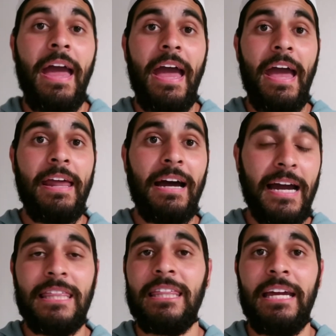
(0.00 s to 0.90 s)
and
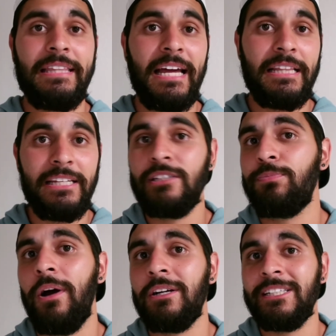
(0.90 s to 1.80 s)
I think that these
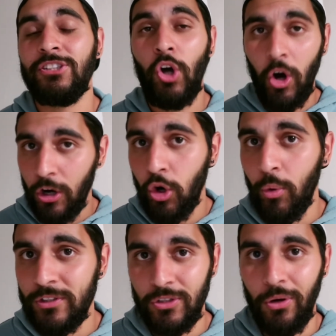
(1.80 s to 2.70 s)
projects are
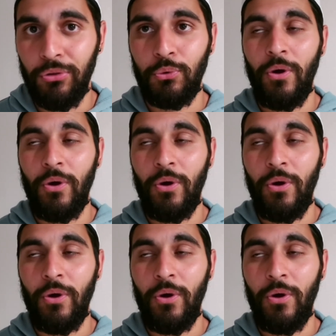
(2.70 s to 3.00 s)
going to go through.